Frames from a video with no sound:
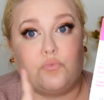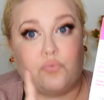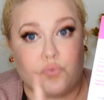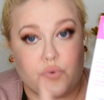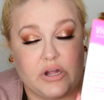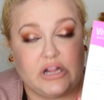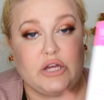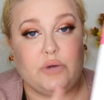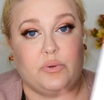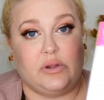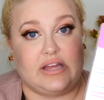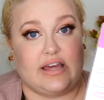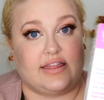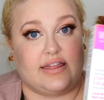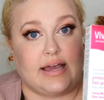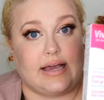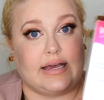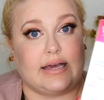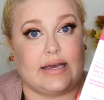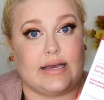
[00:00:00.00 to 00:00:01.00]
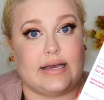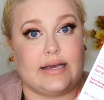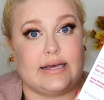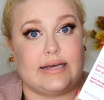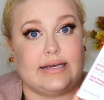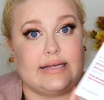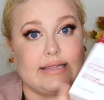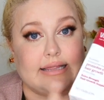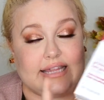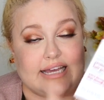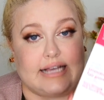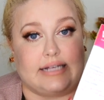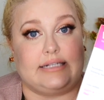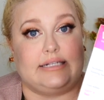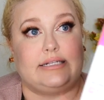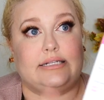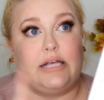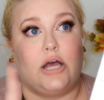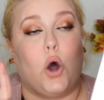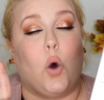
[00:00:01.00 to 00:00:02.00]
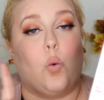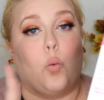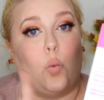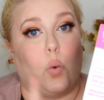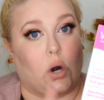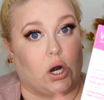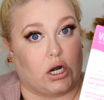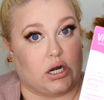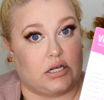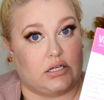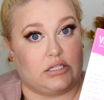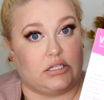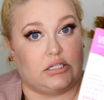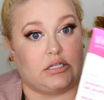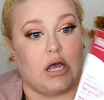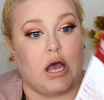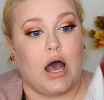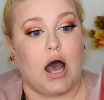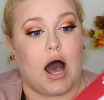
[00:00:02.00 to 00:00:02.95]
really, really think this works.